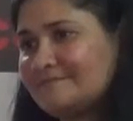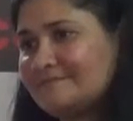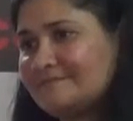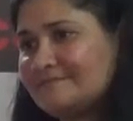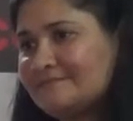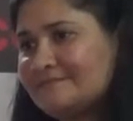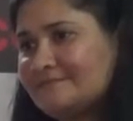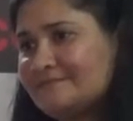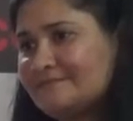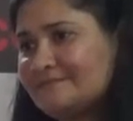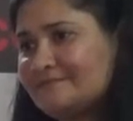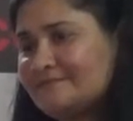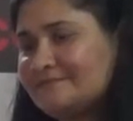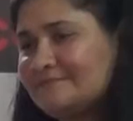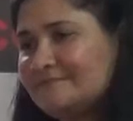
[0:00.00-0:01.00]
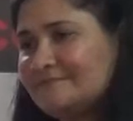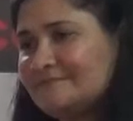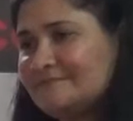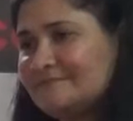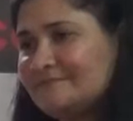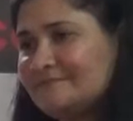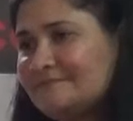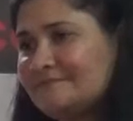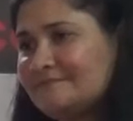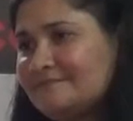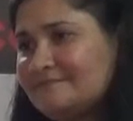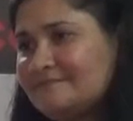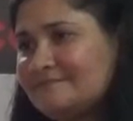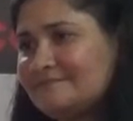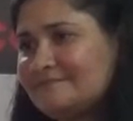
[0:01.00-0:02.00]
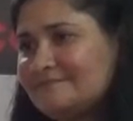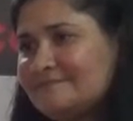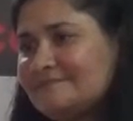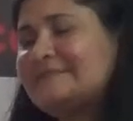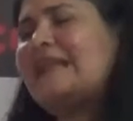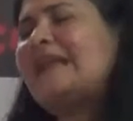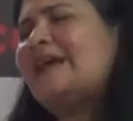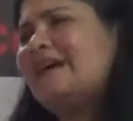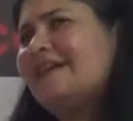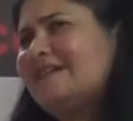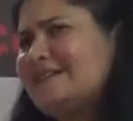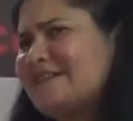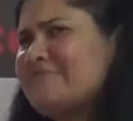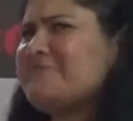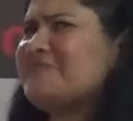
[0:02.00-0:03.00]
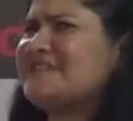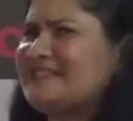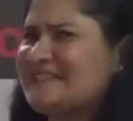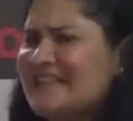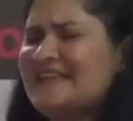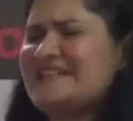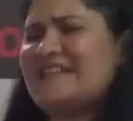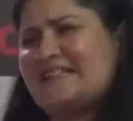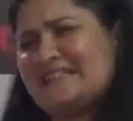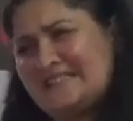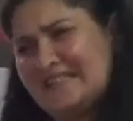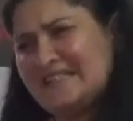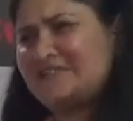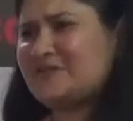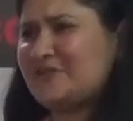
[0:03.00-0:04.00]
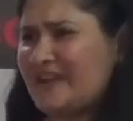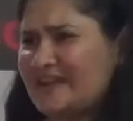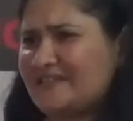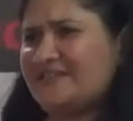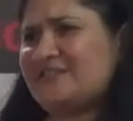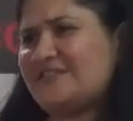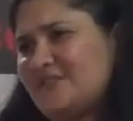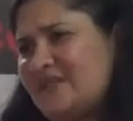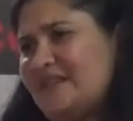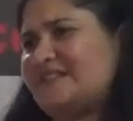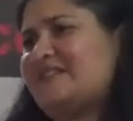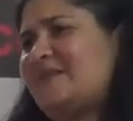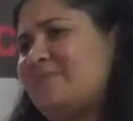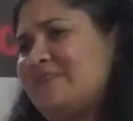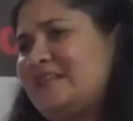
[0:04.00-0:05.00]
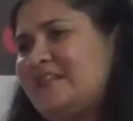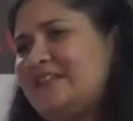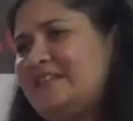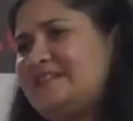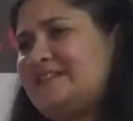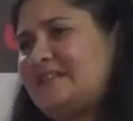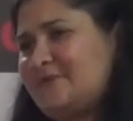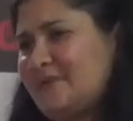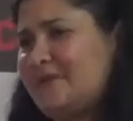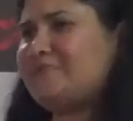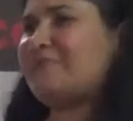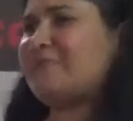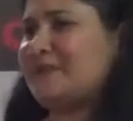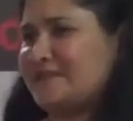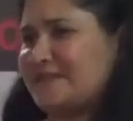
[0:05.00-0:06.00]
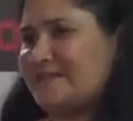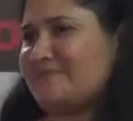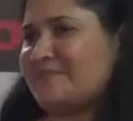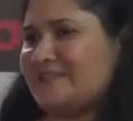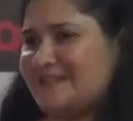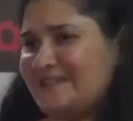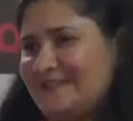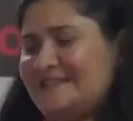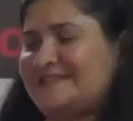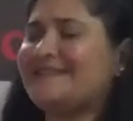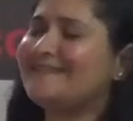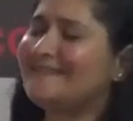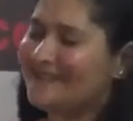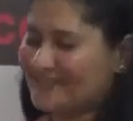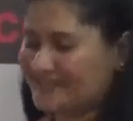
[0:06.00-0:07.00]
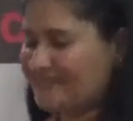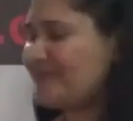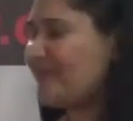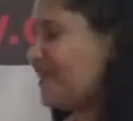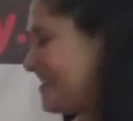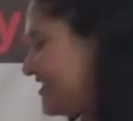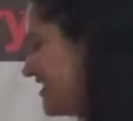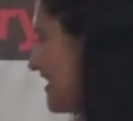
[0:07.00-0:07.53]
that. At a point one is dominant, then... Yeah, but it's like dancing together. So yes, somebody leads at one point, somebody leads at the other point,